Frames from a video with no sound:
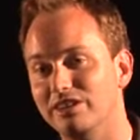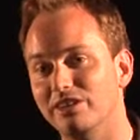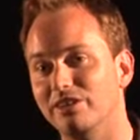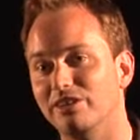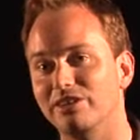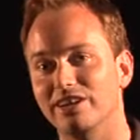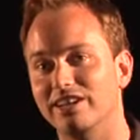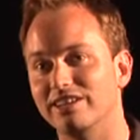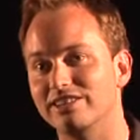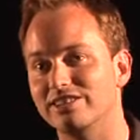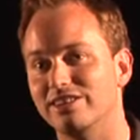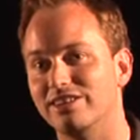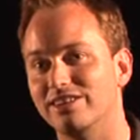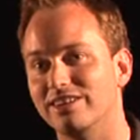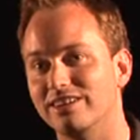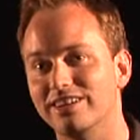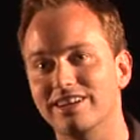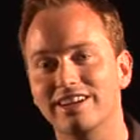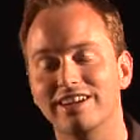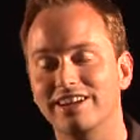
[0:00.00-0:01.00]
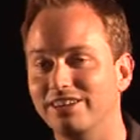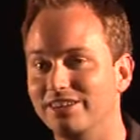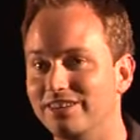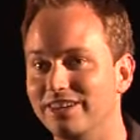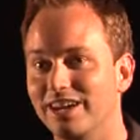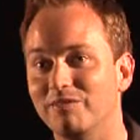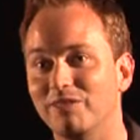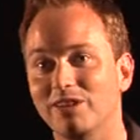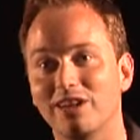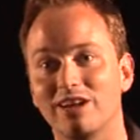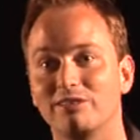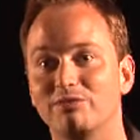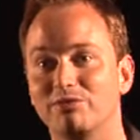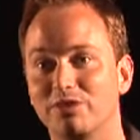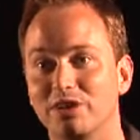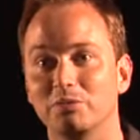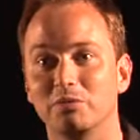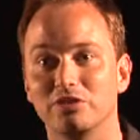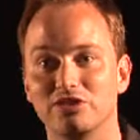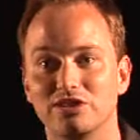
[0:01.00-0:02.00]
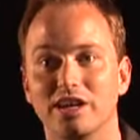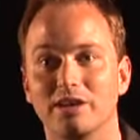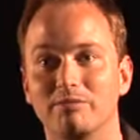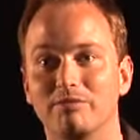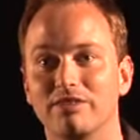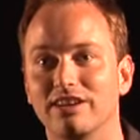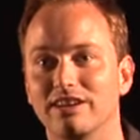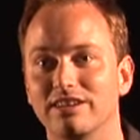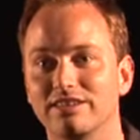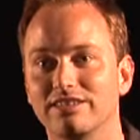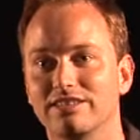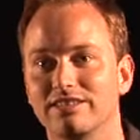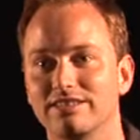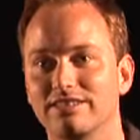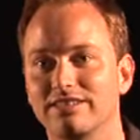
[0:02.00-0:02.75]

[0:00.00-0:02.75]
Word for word: and you own a guitar, you can have a lot of fun with Jamvox.